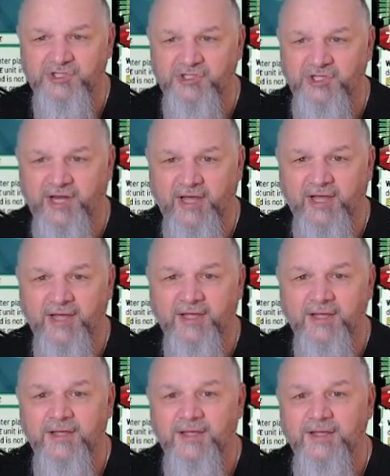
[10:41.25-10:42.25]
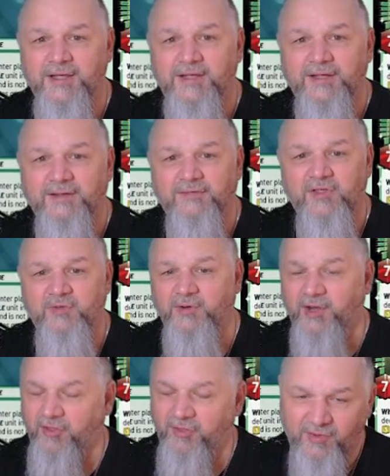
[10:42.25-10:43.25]
Jedi. This one
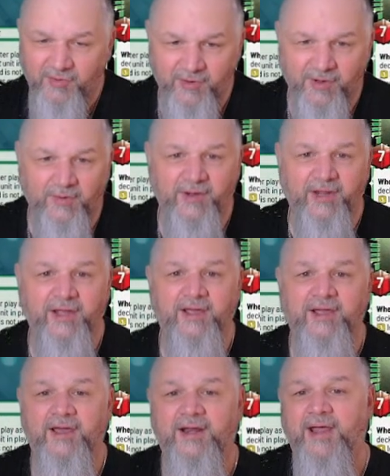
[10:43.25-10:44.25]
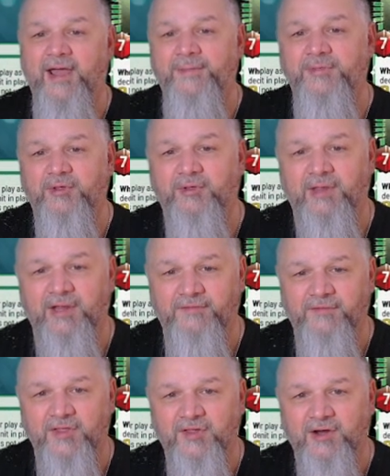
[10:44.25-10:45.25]
is so annoying, and I absolutely love
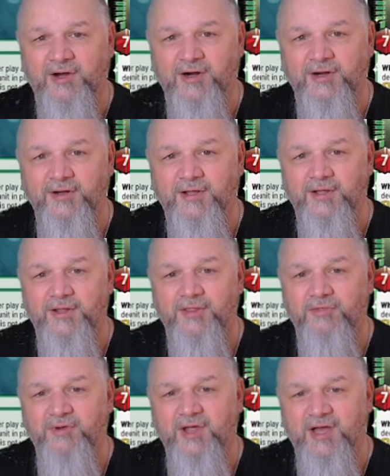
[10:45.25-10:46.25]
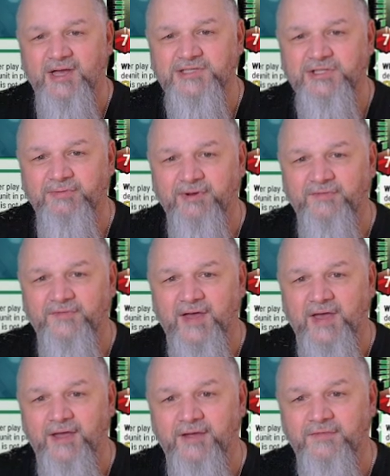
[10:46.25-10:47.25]
this card. 3 cost, 3,
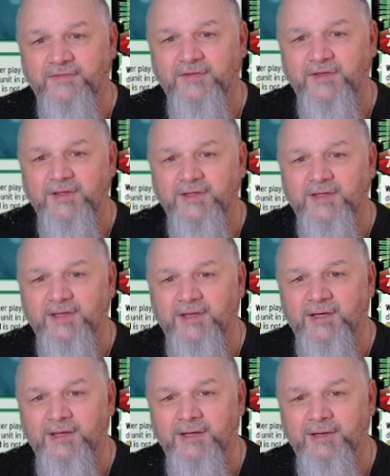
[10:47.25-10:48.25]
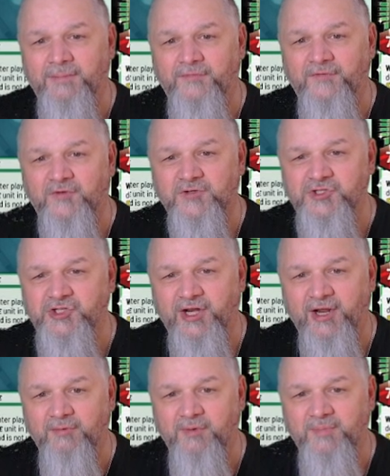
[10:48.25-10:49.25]
5. Force
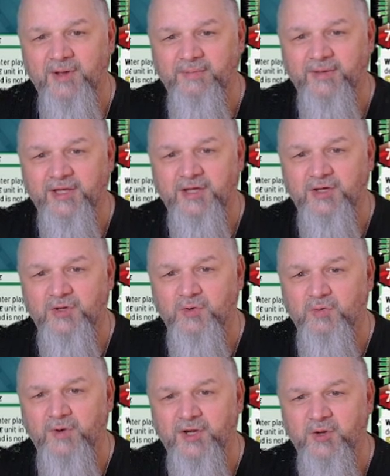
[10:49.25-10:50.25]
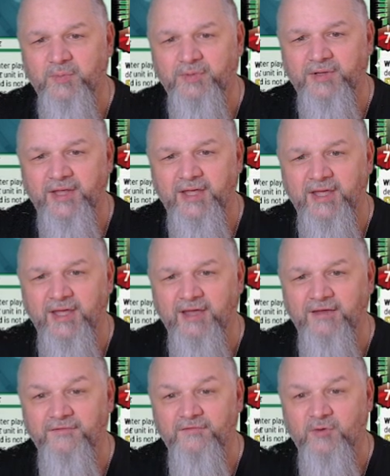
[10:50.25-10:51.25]
Jedi Republic. When you play a
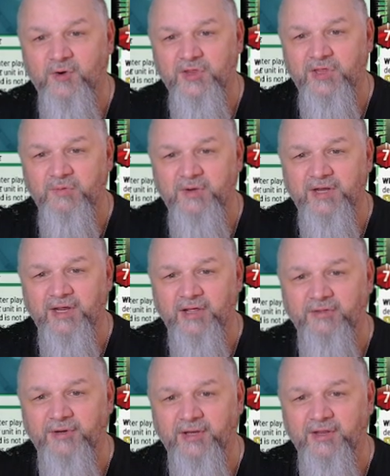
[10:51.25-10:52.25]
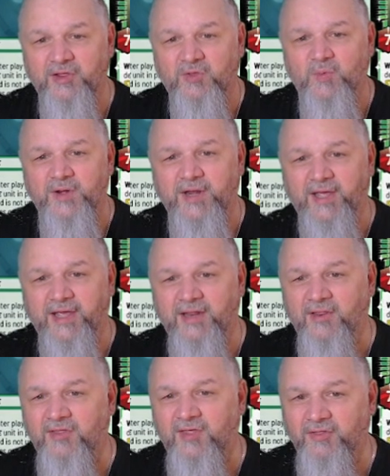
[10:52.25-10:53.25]
Force unit, including this one, it
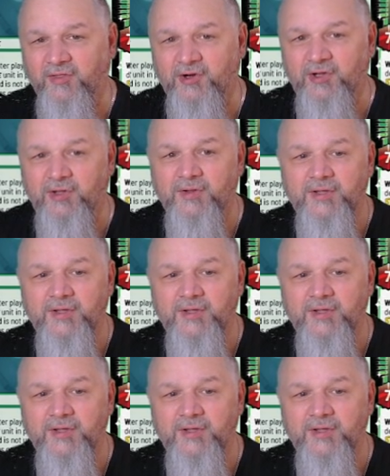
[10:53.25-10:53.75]
gains Sentinel.